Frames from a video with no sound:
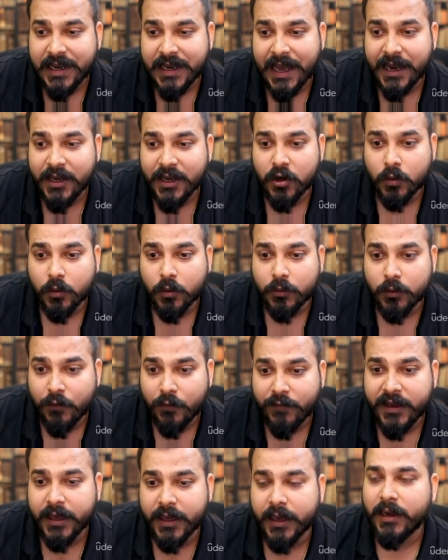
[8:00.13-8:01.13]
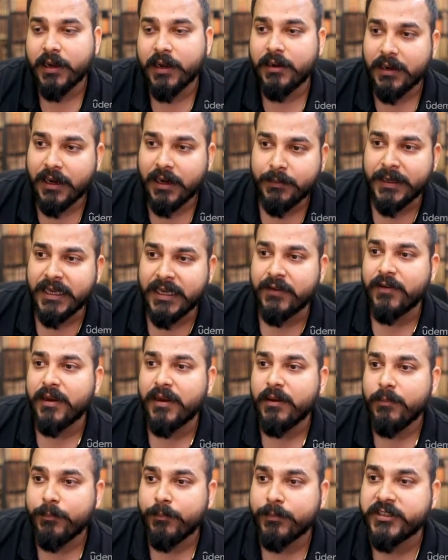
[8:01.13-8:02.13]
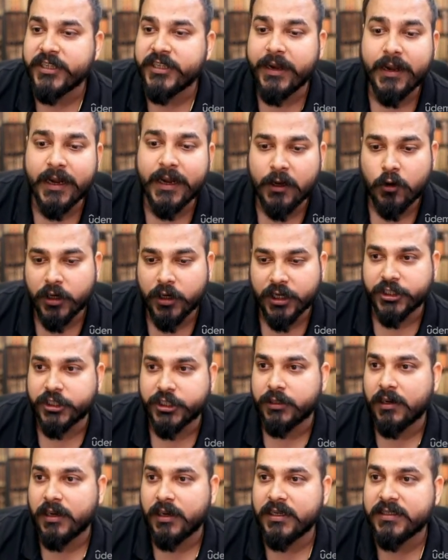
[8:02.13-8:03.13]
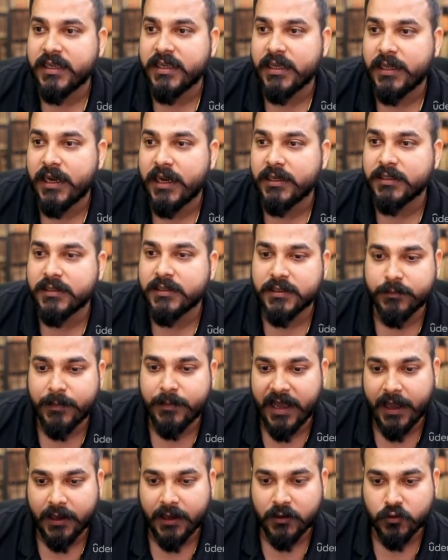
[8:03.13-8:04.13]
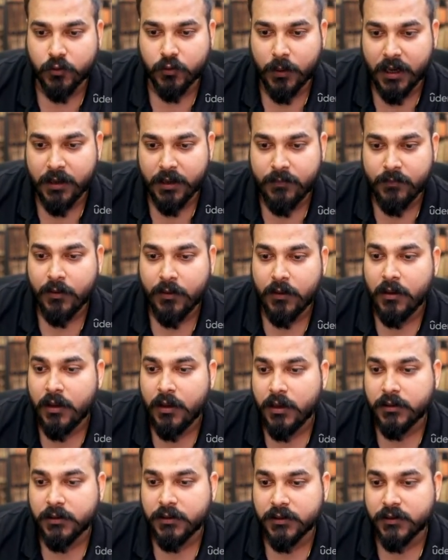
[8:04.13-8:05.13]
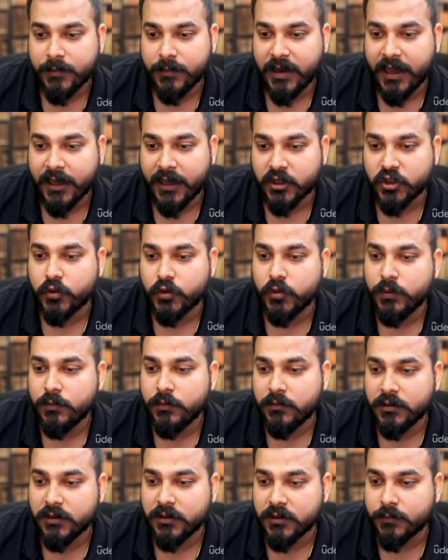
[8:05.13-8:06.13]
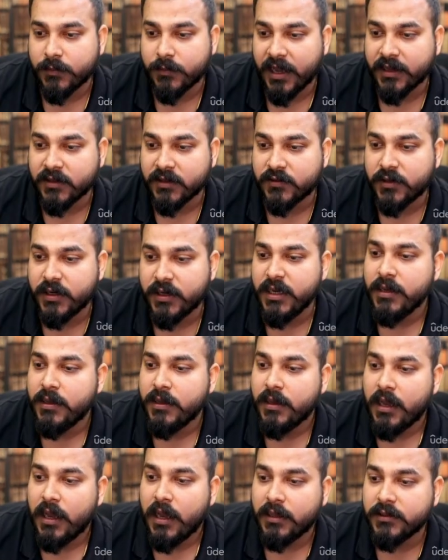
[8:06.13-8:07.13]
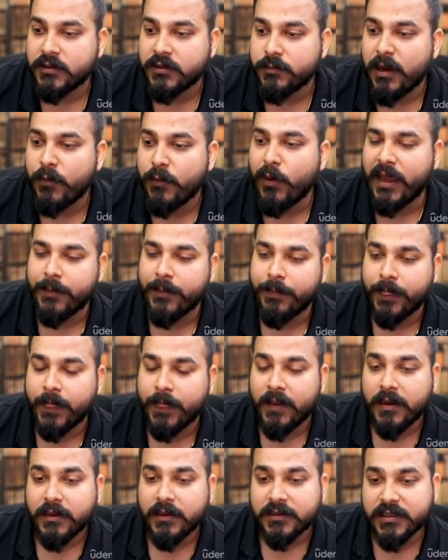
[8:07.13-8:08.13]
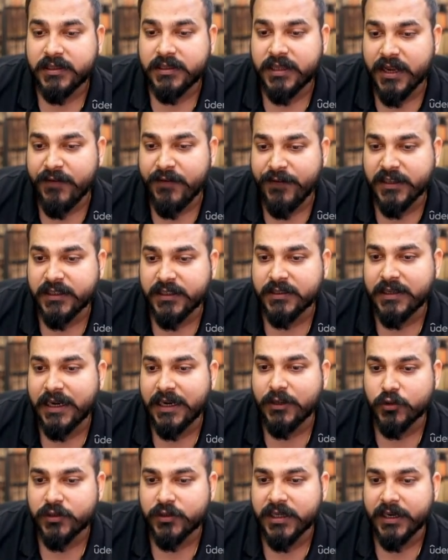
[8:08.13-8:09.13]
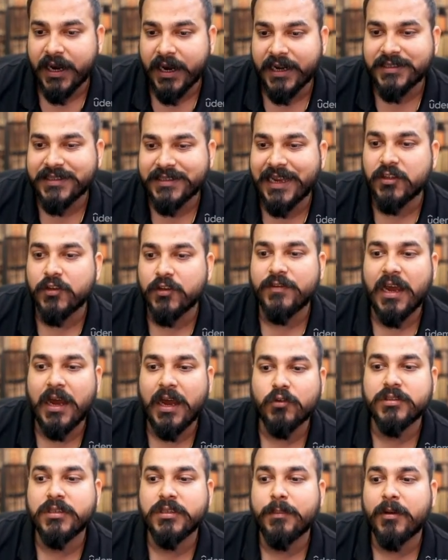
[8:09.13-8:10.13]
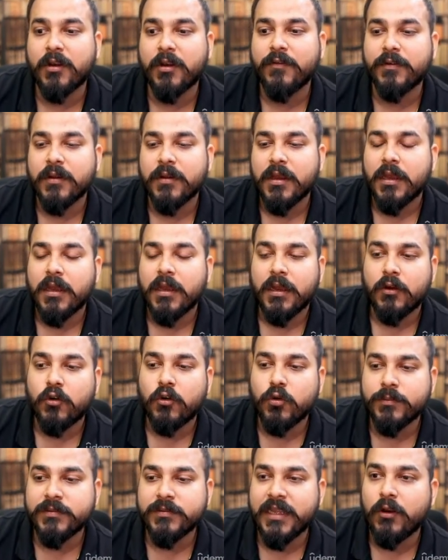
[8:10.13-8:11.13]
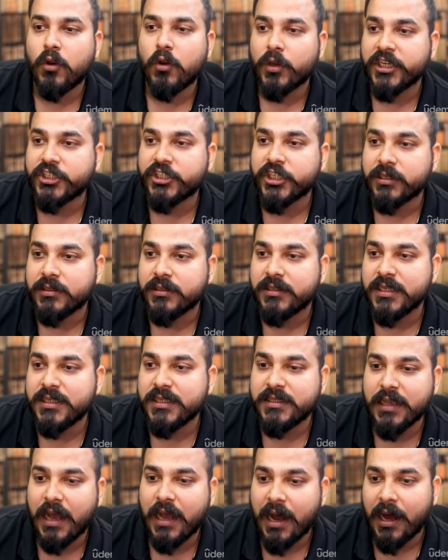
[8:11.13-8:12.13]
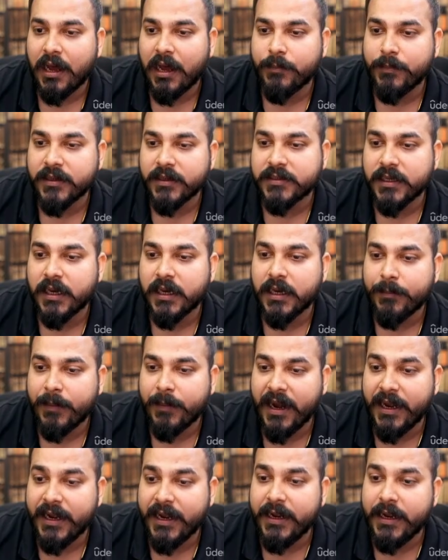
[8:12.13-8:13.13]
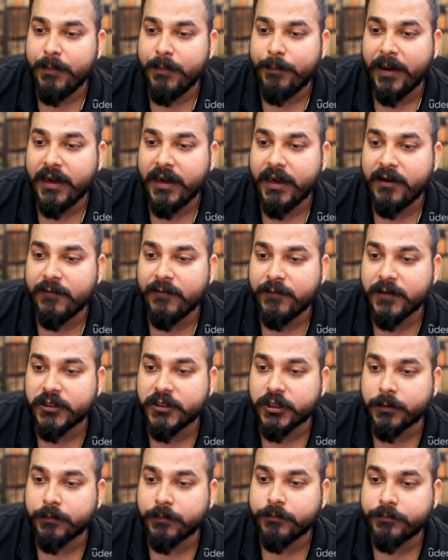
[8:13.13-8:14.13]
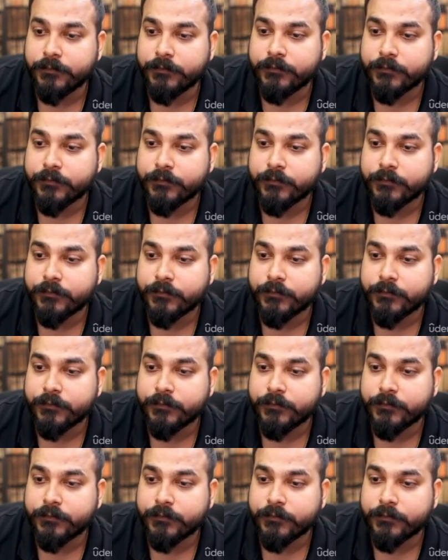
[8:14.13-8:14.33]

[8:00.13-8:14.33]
scenario over here, let me give a generic notation. Let's say that this is my x1, this is my x2, this is my x3, and this is my y. These three features that you see, right? Size of the house, number of rooms, and location. These are basically my independent feature,